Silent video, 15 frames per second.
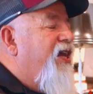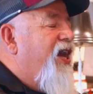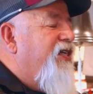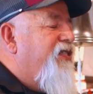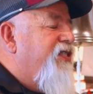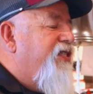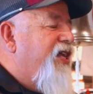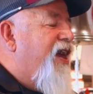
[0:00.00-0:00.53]
I
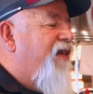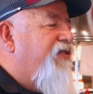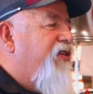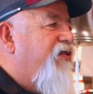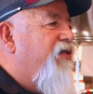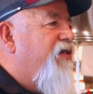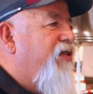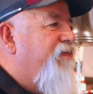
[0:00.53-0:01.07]
said, have to
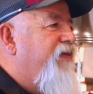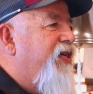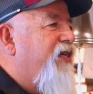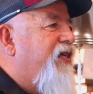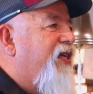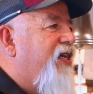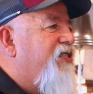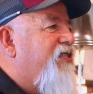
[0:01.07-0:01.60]
do a little bit
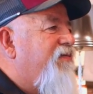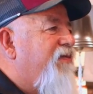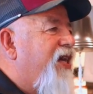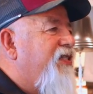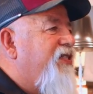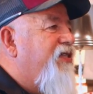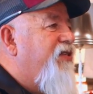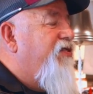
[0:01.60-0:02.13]
of
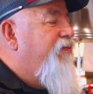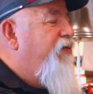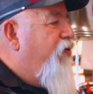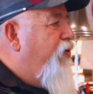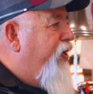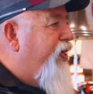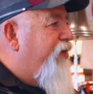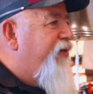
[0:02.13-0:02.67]
customizing to do, but
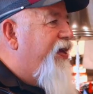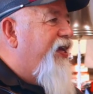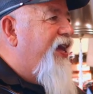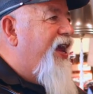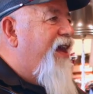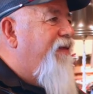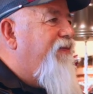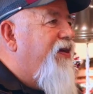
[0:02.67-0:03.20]
we can make it
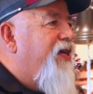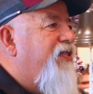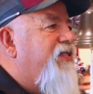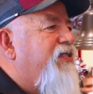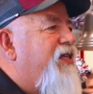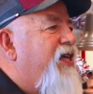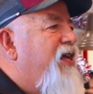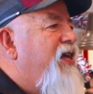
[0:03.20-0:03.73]
happen. I
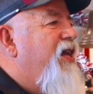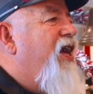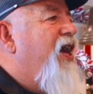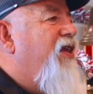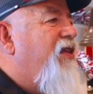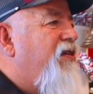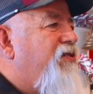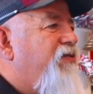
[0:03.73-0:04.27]
says,
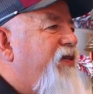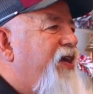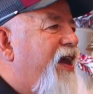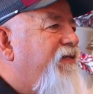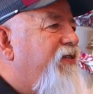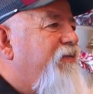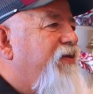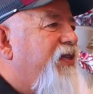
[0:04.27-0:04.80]
how long do we
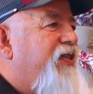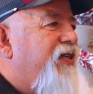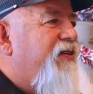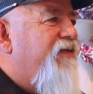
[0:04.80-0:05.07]
have to build it?